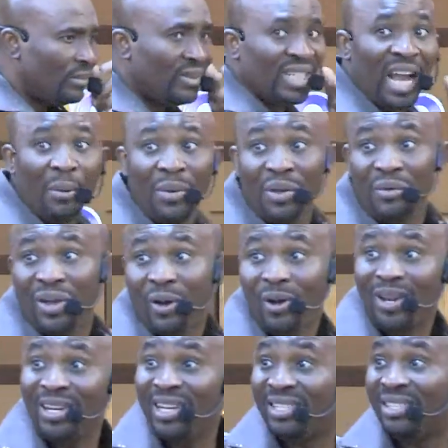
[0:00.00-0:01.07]
Are we
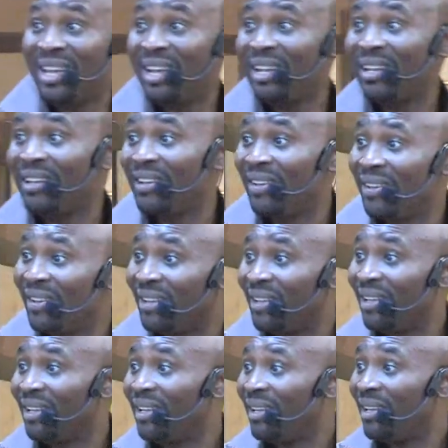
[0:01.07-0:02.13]
recording this thing?
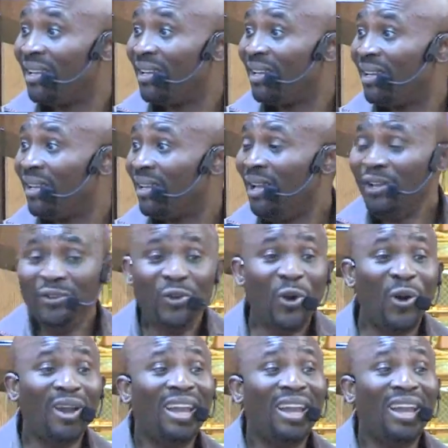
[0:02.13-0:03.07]
Your